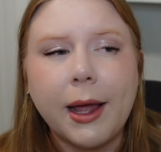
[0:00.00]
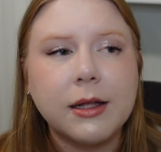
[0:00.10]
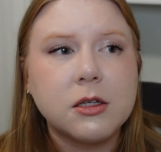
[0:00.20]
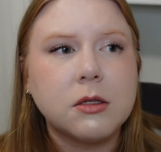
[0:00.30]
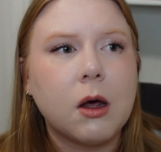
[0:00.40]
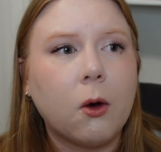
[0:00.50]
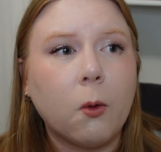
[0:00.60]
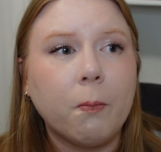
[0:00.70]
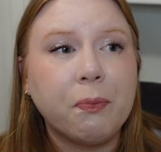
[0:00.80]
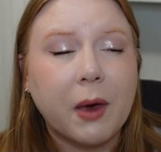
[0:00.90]
And
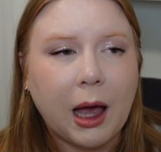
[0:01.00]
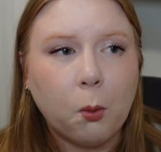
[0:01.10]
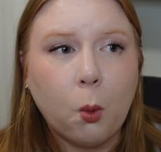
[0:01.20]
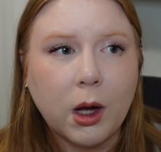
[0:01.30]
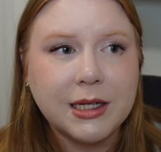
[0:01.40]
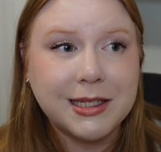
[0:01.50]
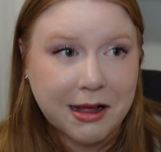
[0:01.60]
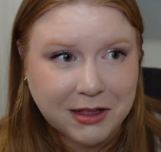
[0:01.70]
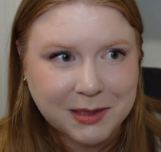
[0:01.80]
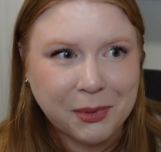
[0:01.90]
so I want
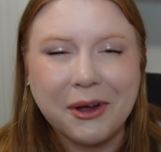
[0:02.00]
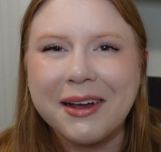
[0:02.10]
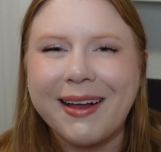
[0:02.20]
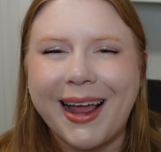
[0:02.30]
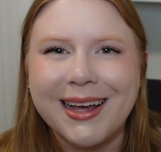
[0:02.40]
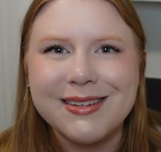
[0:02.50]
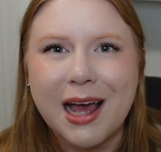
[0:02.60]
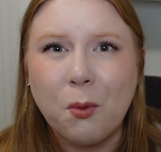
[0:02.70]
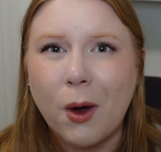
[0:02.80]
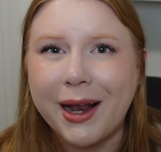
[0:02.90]
Della's book and
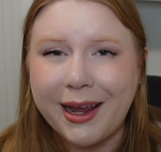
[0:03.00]
I want